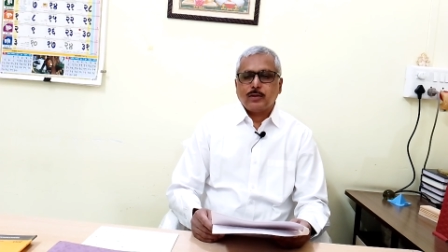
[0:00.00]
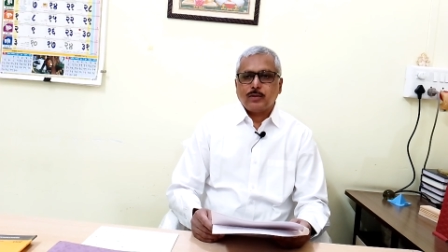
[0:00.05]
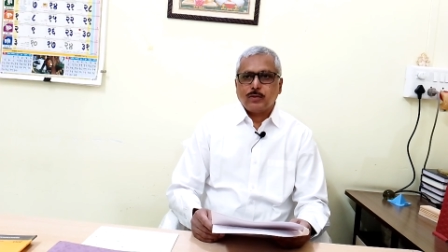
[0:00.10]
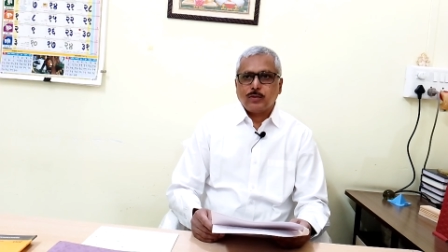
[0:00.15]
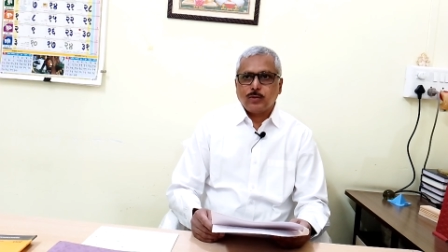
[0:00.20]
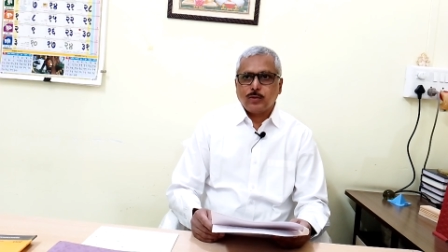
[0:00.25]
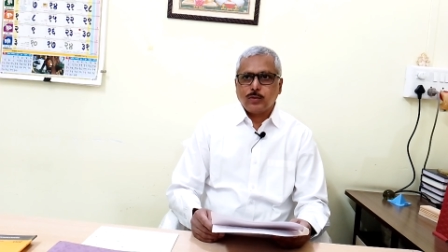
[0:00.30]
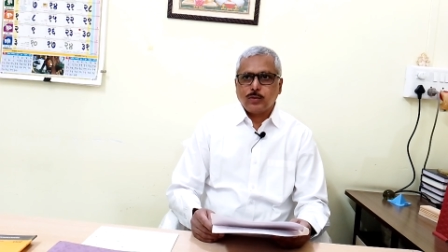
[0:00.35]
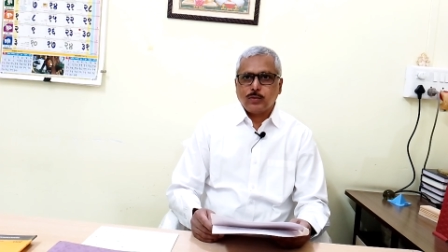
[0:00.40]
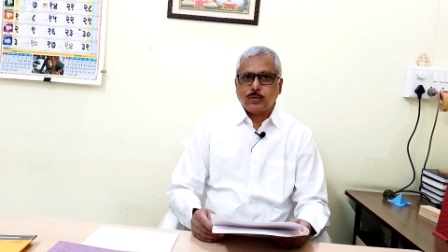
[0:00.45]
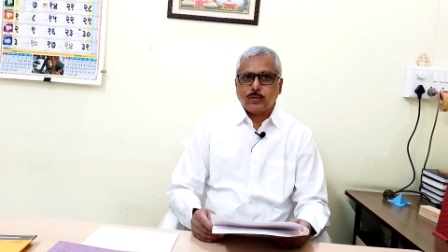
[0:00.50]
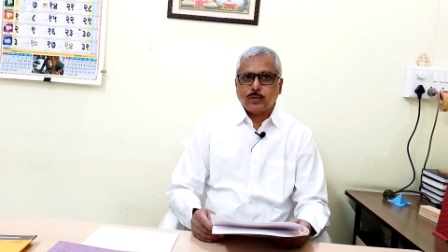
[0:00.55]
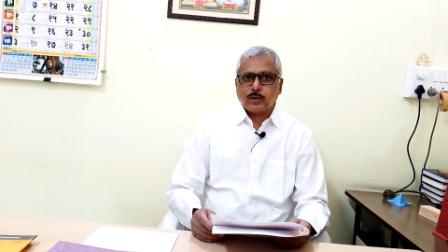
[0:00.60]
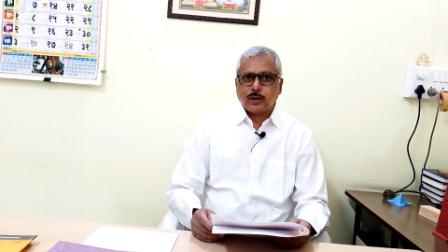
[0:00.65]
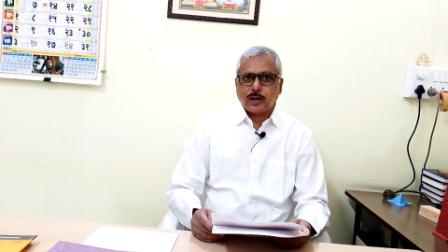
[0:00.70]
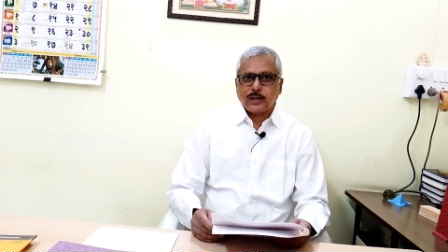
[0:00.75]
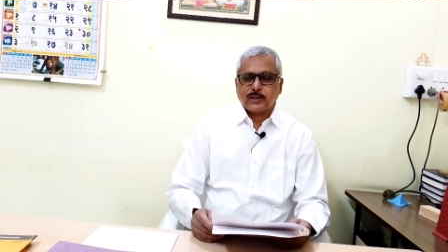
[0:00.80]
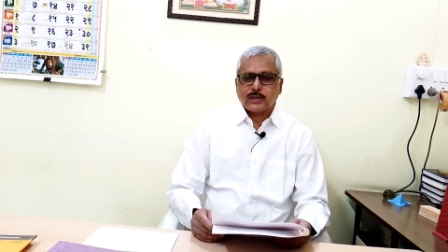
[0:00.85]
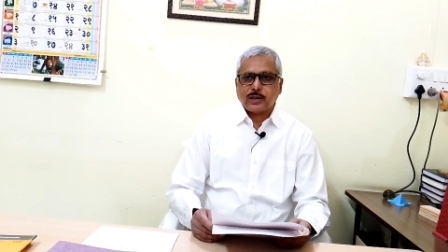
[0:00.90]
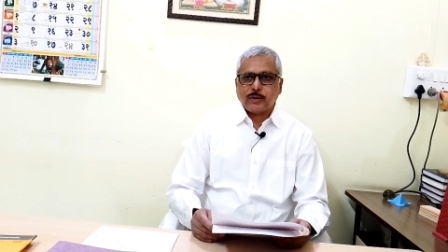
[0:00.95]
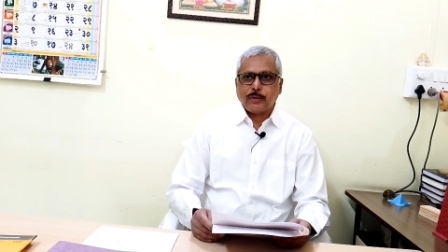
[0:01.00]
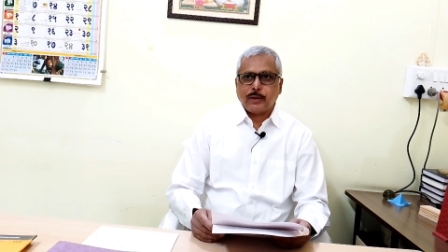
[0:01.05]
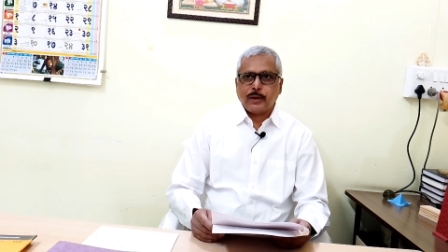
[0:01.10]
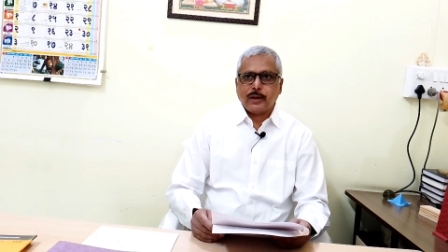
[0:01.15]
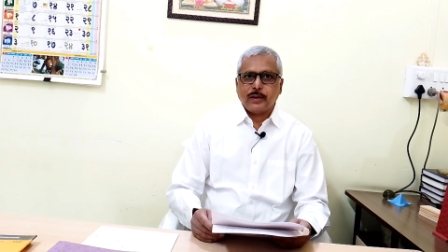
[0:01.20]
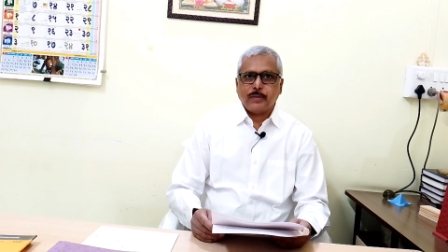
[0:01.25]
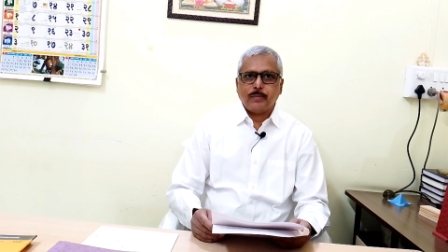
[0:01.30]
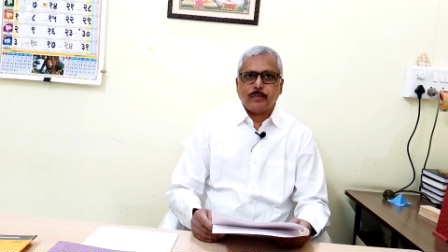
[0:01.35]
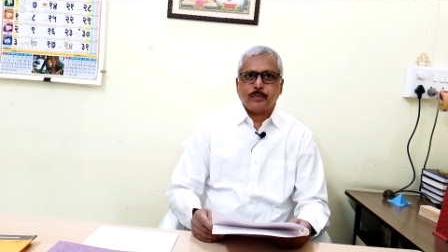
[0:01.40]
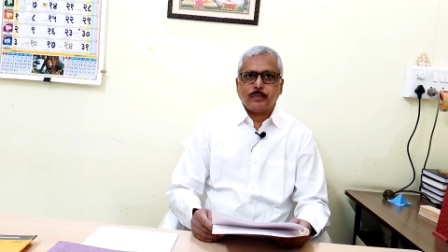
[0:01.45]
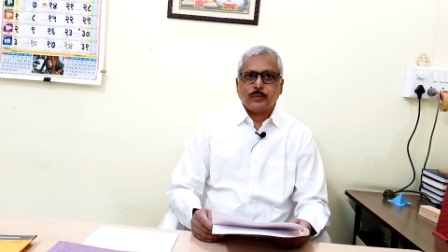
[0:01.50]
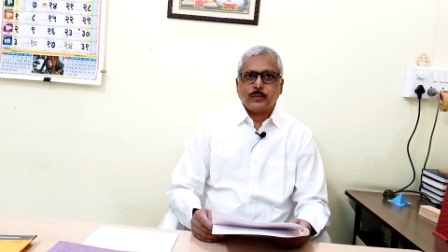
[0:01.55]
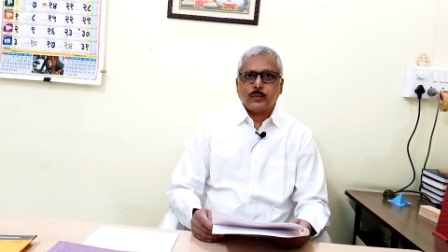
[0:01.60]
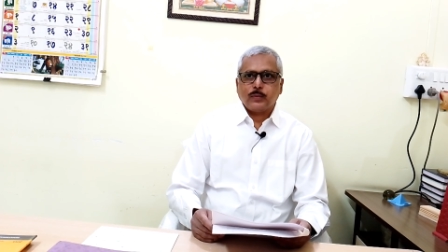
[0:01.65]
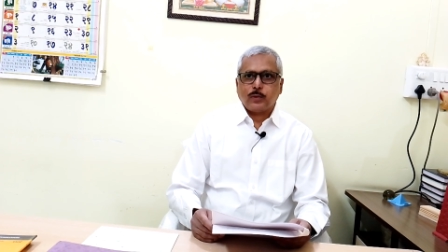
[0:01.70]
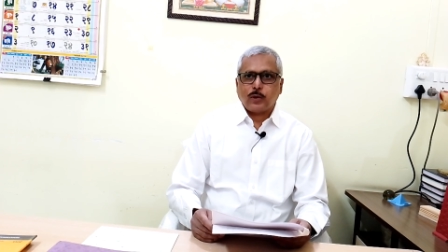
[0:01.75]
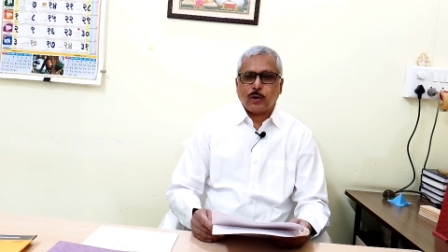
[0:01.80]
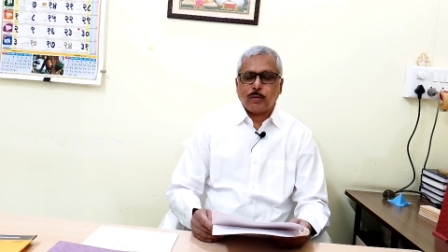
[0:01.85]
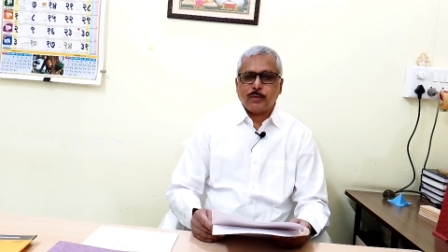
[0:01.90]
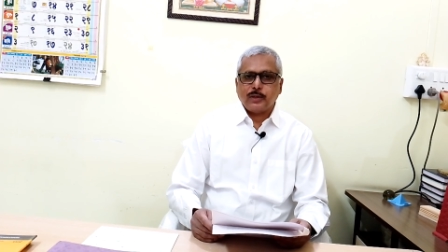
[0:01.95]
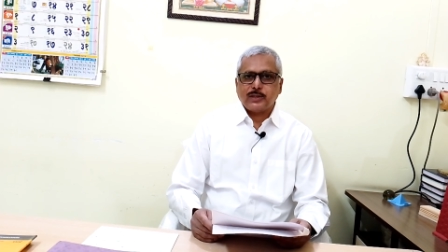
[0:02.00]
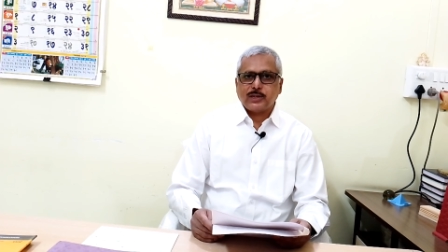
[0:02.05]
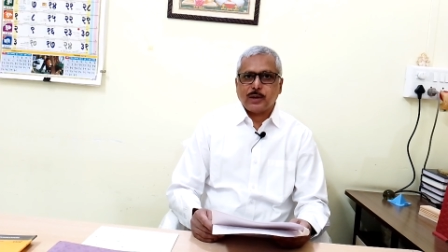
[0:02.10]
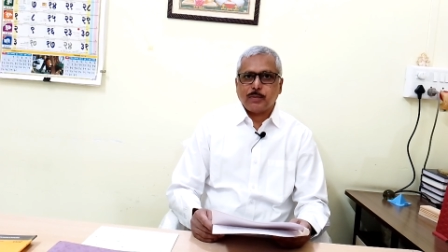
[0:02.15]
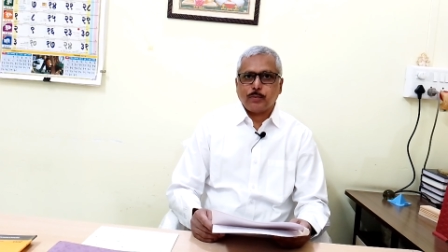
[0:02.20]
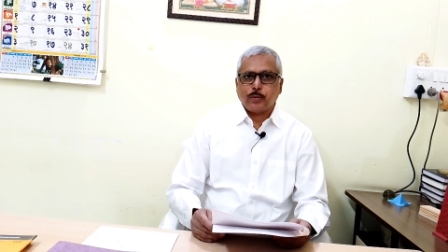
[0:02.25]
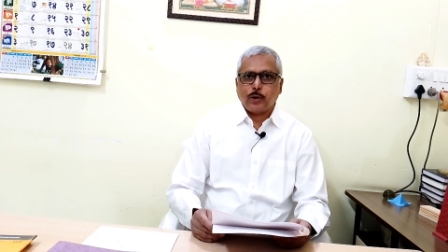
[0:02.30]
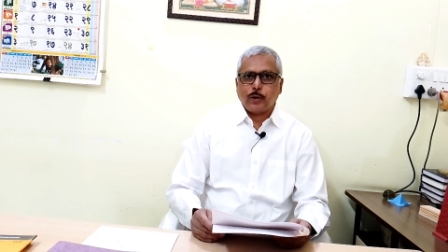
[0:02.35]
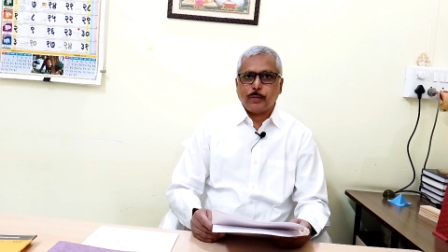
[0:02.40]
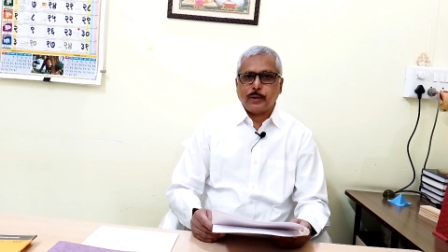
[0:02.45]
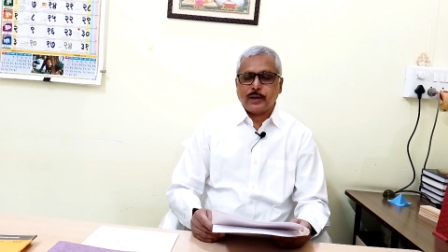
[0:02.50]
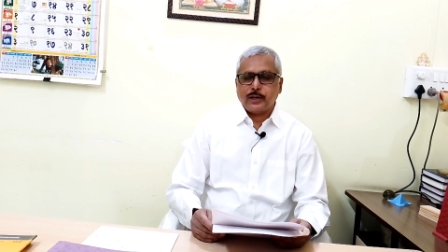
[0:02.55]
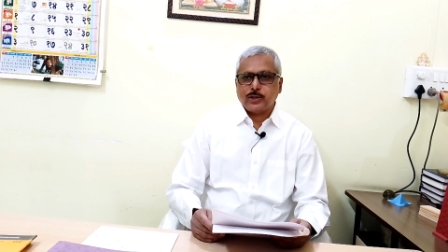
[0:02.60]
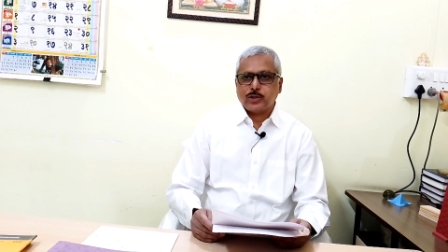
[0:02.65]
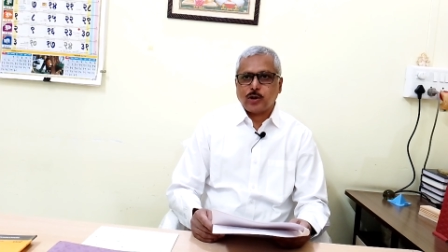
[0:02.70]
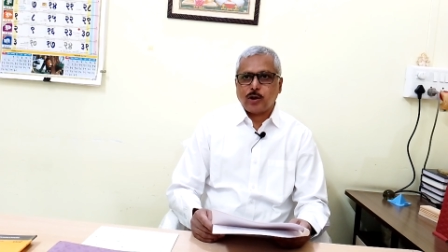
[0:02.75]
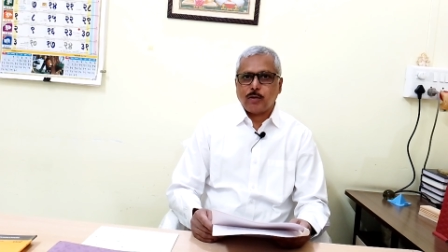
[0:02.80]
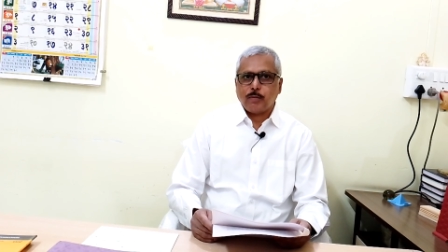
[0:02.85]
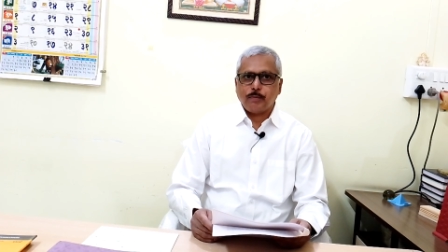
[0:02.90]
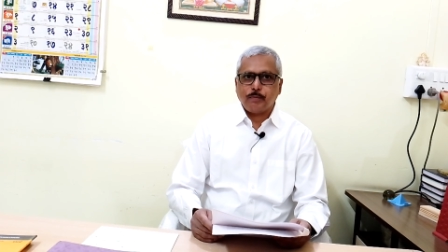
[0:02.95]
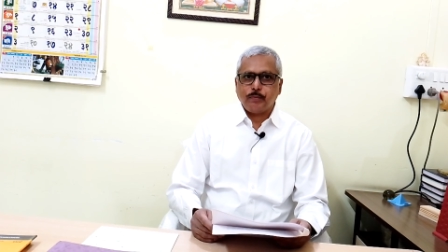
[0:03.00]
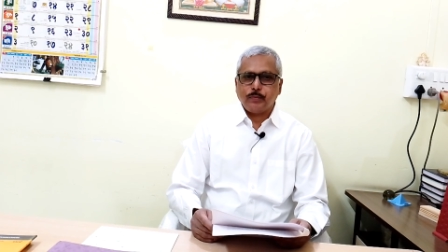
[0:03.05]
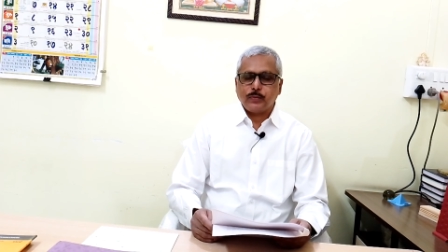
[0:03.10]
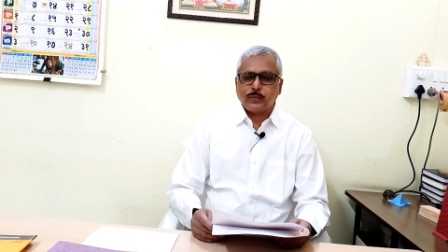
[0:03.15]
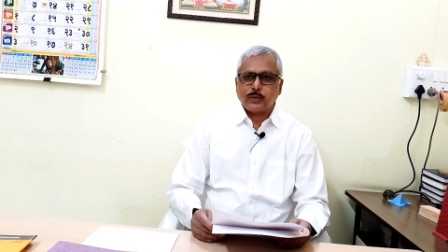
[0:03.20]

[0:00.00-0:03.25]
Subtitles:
who runs away from his employment job